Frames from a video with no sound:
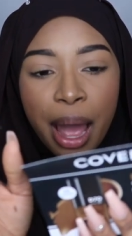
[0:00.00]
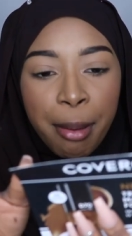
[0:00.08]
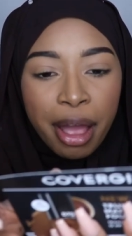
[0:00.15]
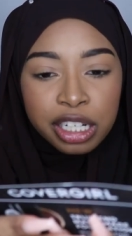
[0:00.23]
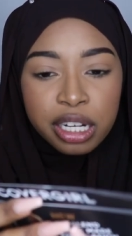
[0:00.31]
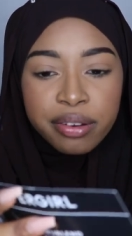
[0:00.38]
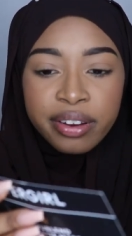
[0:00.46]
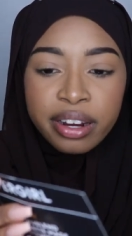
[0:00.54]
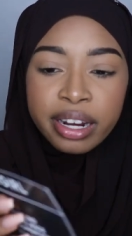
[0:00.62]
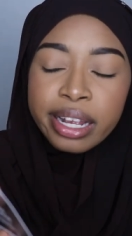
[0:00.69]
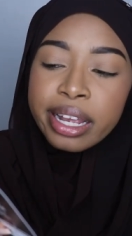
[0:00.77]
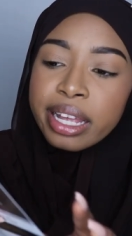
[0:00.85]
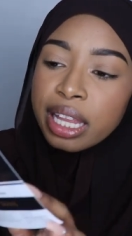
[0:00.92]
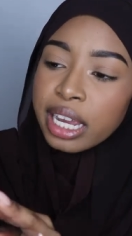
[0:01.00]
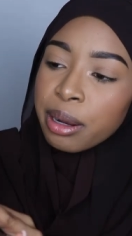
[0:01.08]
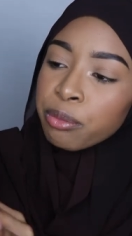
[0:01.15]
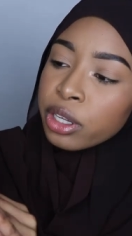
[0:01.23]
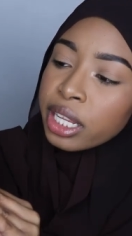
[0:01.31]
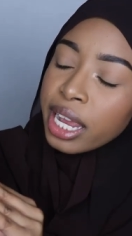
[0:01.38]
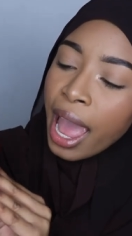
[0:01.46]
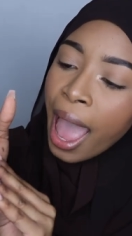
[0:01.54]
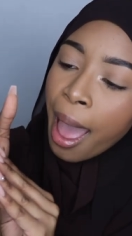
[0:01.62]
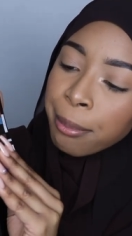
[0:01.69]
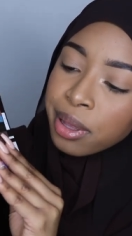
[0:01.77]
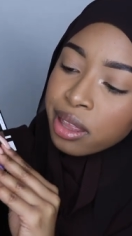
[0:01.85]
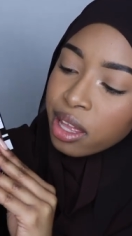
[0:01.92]
I'm actually very, like I'm really
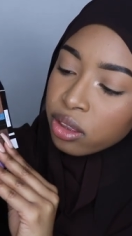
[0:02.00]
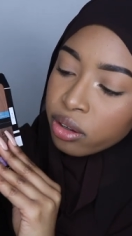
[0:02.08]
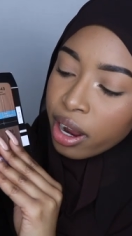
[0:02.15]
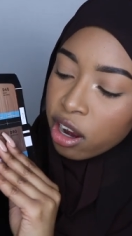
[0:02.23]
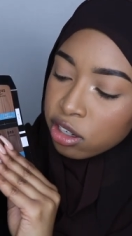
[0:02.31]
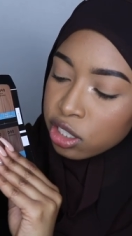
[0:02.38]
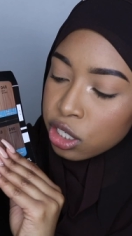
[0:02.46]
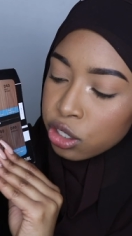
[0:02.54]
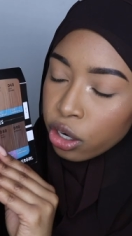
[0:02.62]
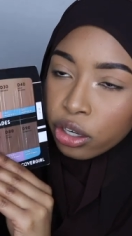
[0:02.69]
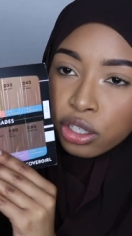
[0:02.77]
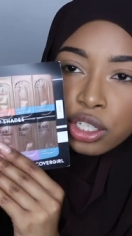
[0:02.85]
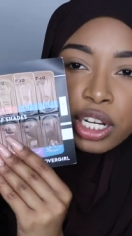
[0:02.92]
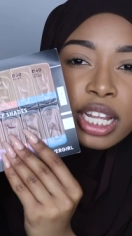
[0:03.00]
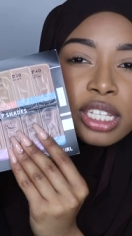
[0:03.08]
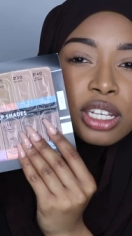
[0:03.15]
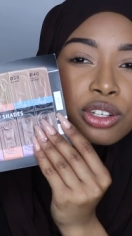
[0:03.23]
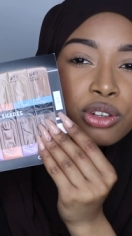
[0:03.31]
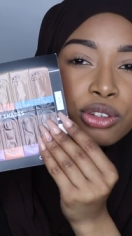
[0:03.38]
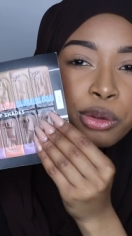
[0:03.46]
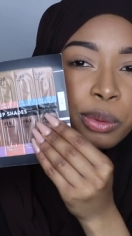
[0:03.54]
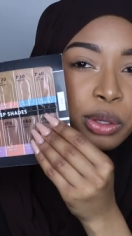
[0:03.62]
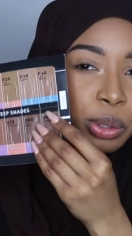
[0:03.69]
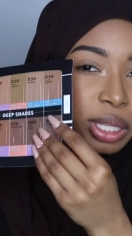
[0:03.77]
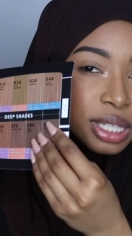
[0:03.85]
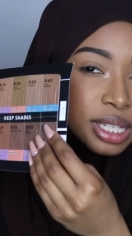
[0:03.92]
happy that they're actually dark shades because usually
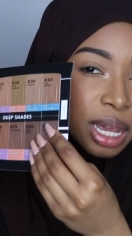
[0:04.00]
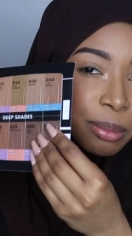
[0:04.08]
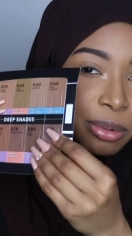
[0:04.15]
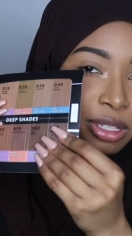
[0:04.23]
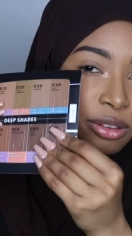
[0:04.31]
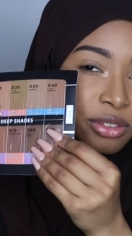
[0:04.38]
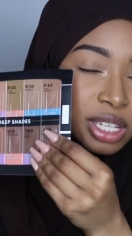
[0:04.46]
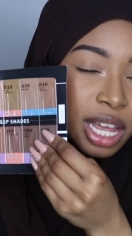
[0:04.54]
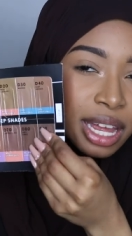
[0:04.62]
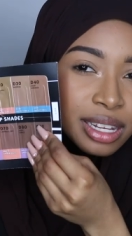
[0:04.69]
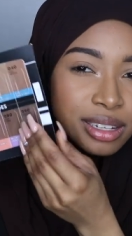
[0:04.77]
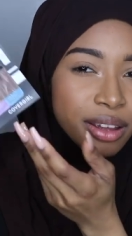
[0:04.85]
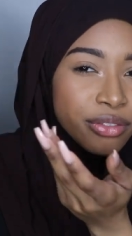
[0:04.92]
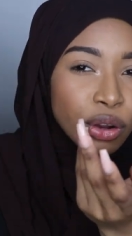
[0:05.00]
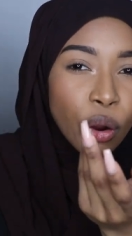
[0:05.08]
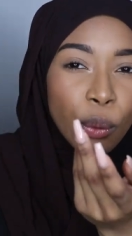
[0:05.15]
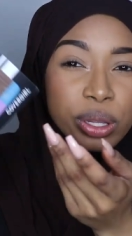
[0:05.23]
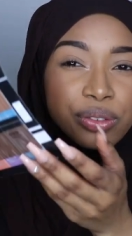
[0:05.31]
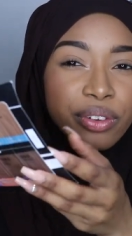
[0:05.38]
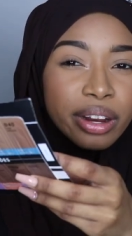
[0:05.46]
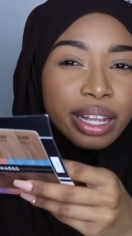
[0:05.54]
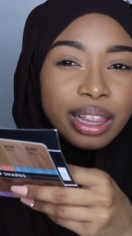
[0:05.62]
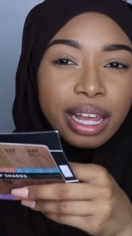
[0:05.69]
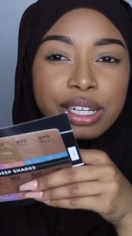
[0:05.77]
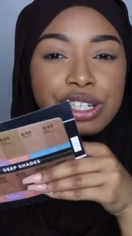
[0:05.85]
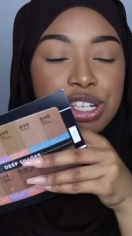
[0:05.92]
when you get samples of this kind of stuff, they're always very
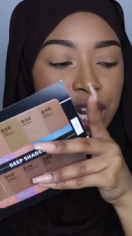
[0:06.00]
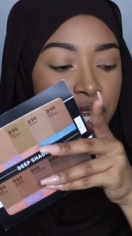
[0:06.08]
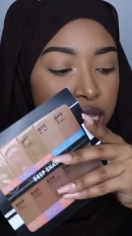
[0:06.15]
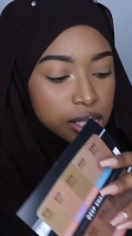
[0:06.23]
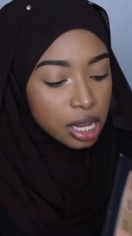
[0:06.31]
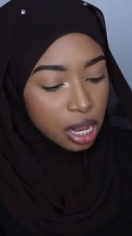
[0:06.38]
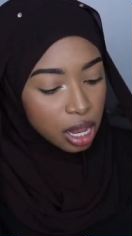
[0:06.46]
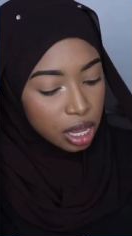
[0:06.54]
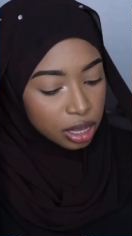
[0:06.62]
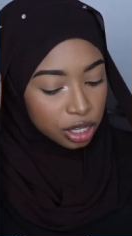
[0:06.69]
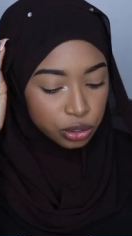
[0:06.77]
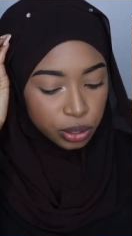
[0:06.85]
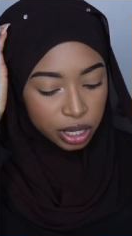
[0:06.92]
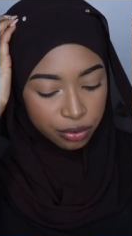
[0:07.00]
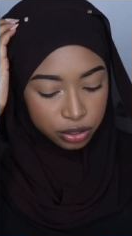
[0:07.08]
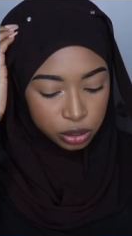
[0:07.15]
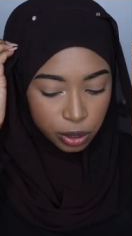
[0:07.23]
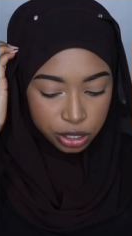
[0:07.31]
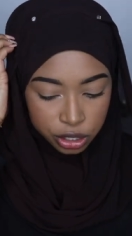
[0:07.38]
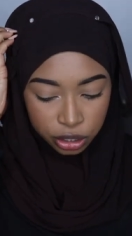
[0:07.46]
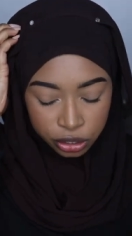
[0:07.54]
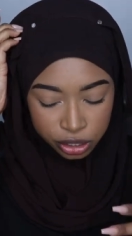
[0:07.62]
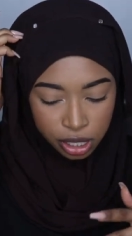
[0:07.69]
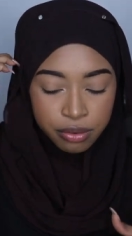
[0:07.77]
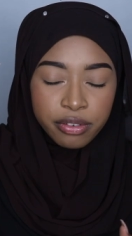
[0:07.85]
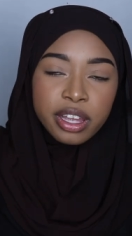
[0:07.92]
light shades that you can never swatch on
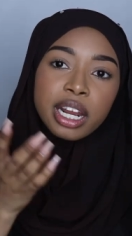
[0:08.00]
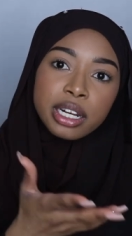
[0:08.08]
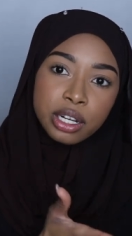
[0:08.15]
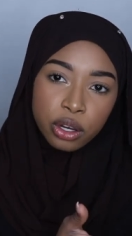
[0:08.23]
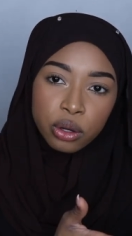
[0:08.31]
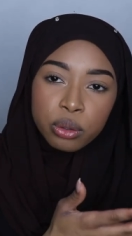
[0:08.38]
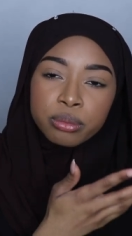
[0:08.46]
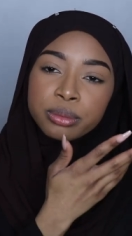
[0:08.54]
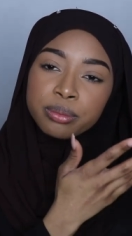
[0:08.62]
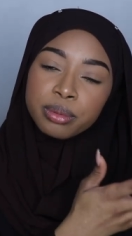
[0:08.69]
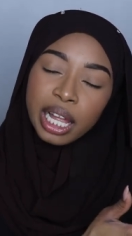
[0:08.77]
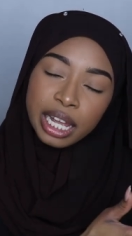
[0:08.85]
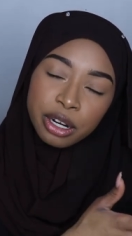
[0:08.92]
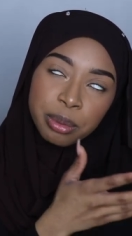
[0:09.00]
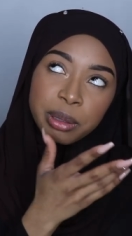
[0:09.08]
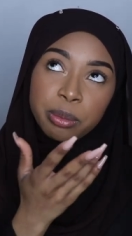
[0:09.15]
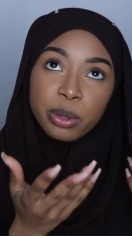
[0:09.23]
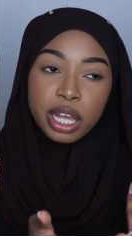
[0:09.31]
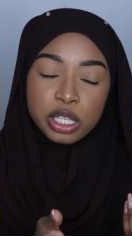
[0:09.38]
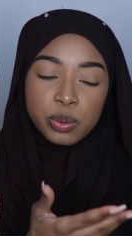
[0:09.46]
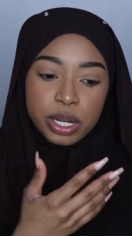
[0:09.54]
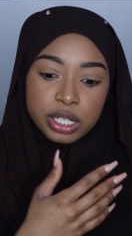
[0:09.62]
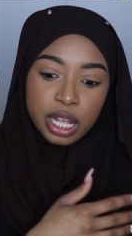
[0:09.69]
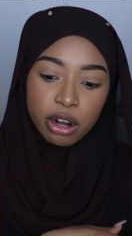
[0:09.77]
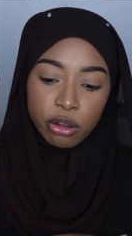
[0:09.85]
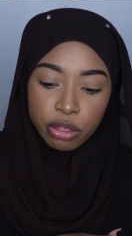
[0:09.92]
yourself. And I know later people can
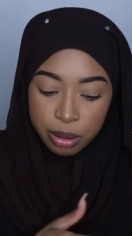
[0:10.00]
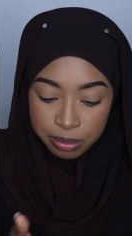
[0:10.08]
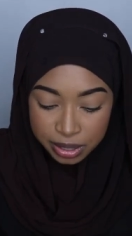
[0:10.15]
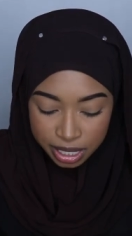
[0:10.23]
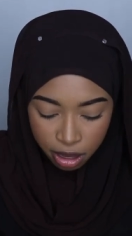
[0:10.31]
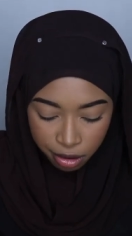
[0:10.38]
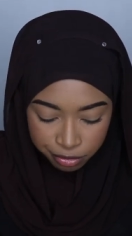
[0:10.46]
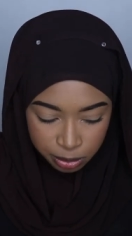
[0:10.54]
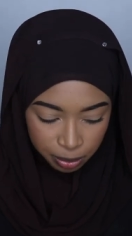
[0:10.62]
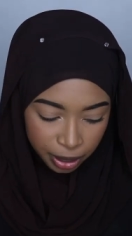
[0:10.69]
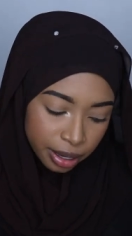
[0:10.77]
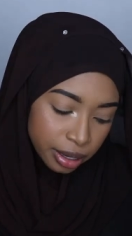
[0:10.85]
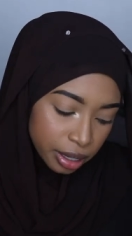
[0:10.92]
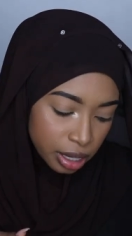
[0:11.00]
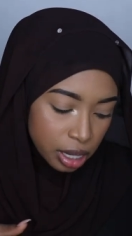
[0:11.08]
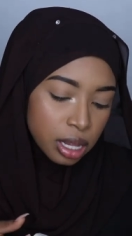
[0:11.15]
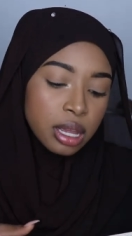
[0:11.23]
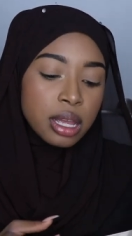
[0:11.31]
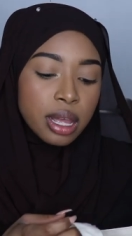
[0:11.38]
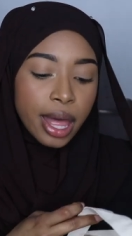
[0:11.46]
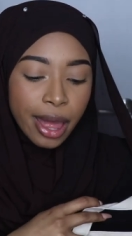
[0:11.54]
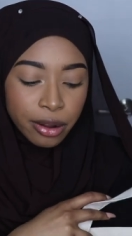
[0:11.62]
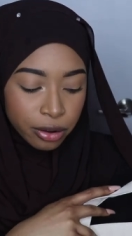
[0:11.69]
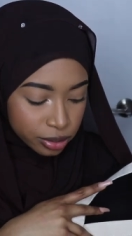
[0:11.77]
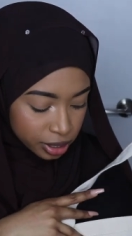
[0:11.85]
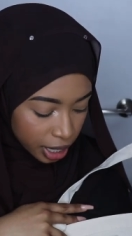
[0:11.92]
swatch that on themselves, but I
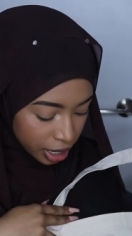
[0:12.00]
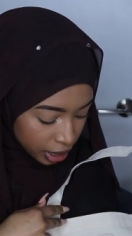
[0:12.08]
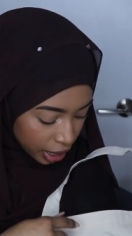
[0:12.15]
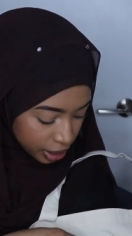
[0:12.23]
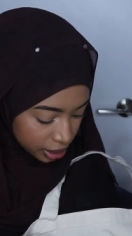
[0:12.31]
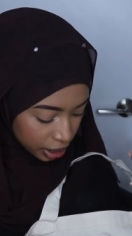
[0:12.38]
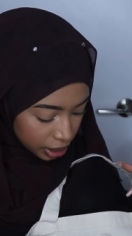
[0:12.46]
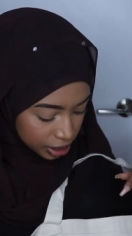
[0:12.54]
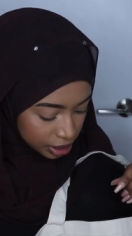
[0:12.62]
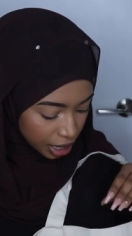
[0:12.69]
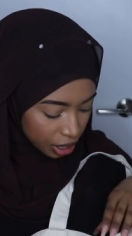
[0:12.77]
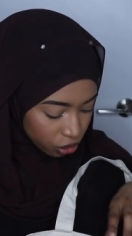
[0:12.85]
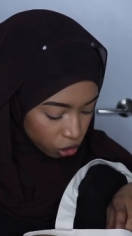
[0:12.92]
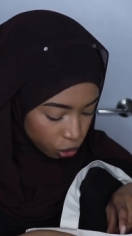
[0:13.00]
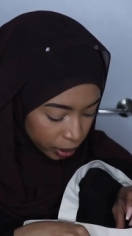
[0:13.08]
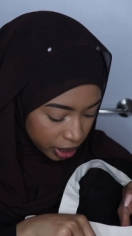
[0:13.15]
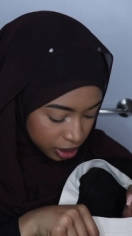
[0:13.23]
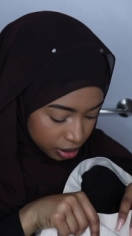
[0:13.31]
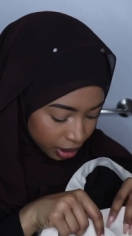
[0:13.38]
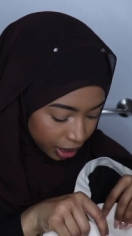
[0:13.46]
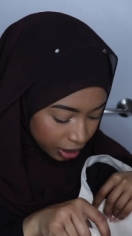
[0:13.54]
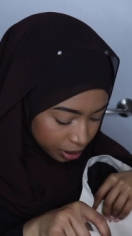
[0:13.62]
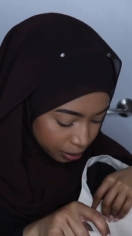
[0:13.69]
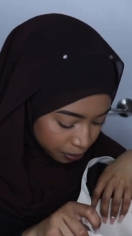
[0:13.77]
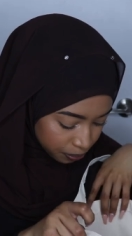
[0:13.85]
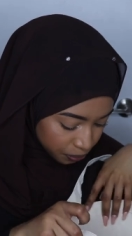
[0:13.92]
don't know, it's kind of nice that it's not always
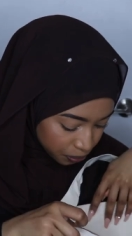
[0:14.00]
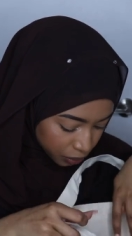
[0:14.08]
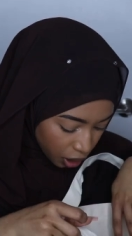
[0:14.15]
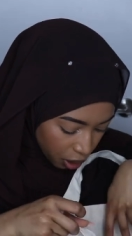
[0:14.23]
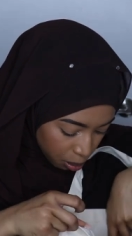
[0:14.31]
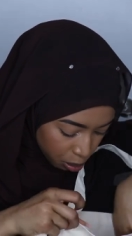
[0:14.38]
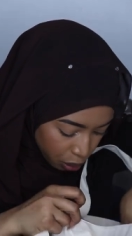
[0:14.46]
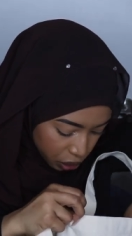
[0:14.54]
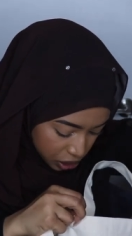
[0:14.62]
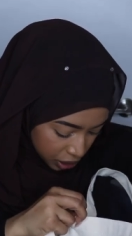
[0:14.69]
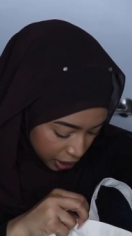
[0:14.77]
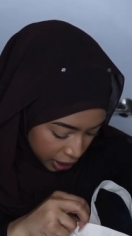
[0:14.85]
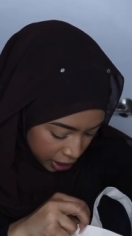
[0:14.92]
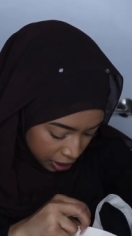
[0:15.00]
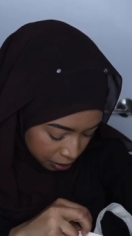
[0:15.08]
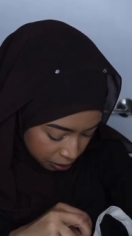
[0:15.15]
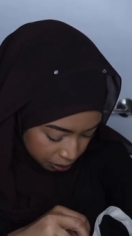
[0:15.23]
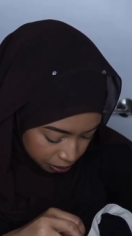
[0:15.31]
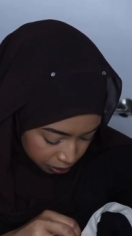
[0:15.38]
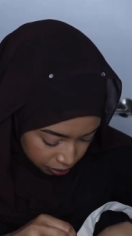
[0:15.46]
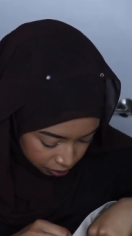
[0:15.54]
like porcelain.